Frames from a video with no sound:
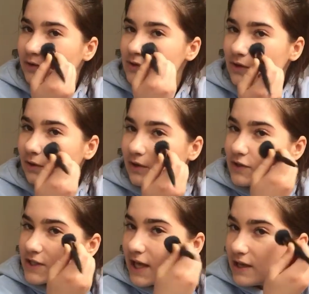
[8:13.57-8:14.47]
so it
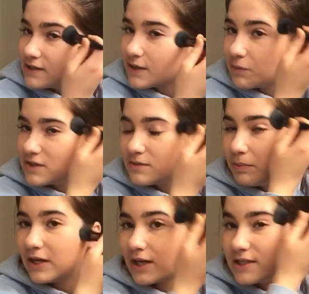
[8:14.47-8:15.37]
looks like someone's
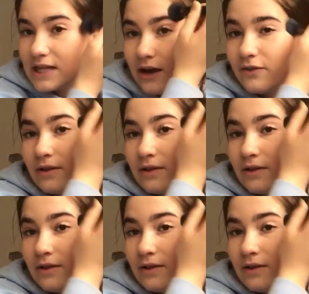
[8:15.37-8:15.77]
peering down